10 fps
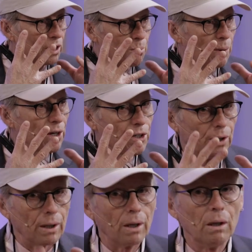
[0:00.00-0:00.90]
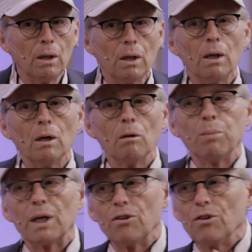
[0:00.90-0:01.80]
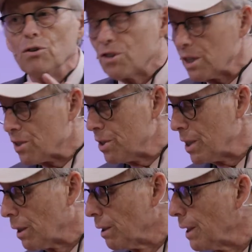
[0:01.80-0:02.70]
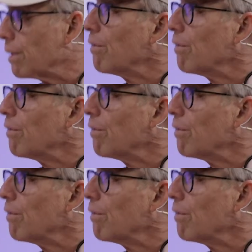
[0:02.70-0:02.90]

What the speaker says: expression, but it's used as a signaling